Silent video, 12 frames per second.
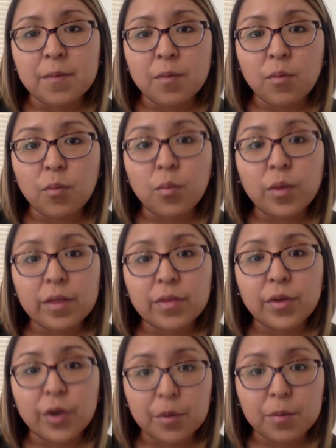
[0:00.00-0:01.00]
with
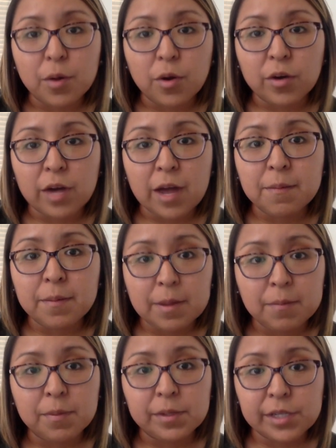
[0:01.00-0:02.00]
her program
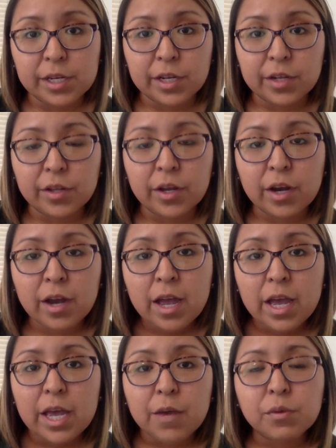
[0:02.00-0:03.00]
in particular.
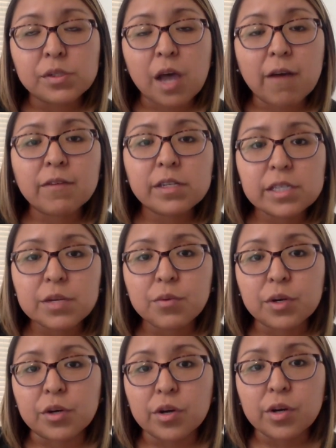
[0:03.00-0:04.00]
It was obviously
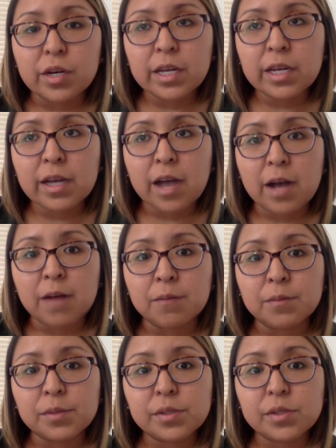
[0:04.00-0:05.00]
recruiting
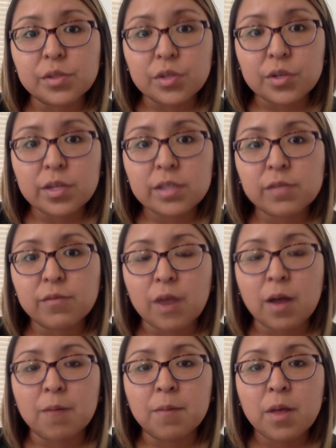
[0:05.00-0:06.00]
students
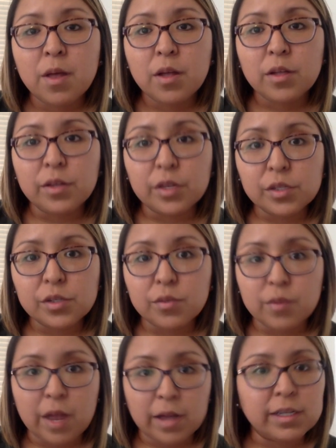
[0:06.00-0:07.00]
from the
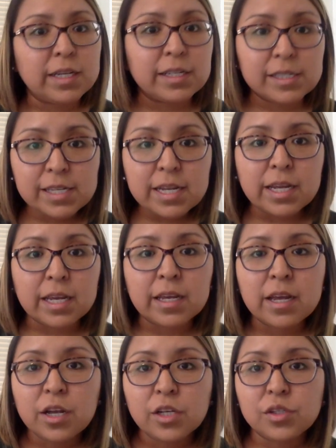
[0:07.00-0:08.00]
surrounding city,
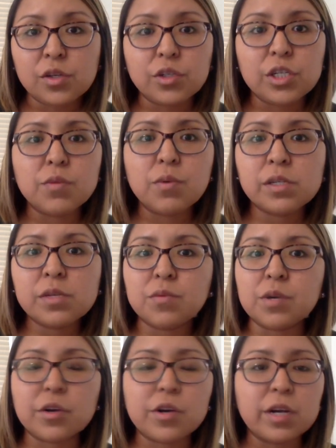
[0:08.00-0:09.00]
so she wasn't
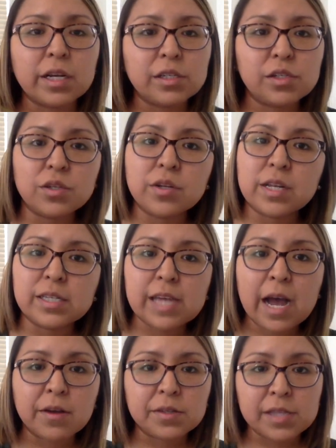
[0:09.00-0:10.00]
recruiting students
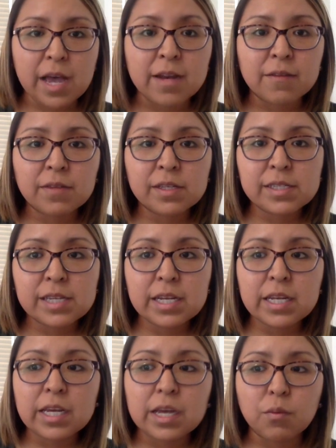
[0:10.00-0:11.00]
outside of the
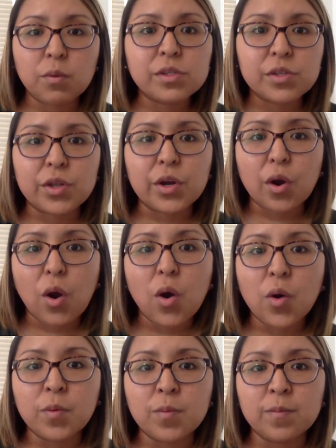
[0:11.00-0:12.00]
city. It was their
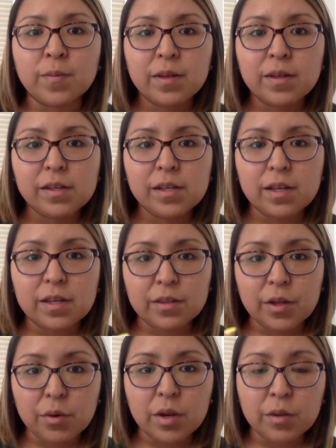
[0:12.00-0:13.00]
home.
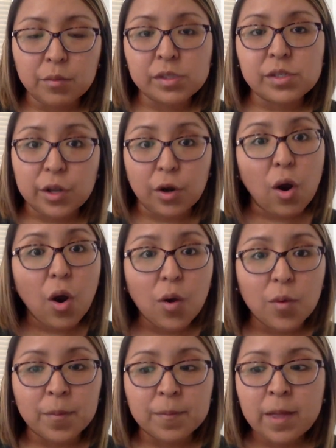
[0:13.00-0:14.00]
It was their
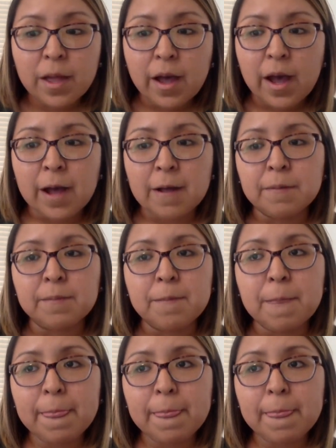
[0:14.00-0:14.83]
home. And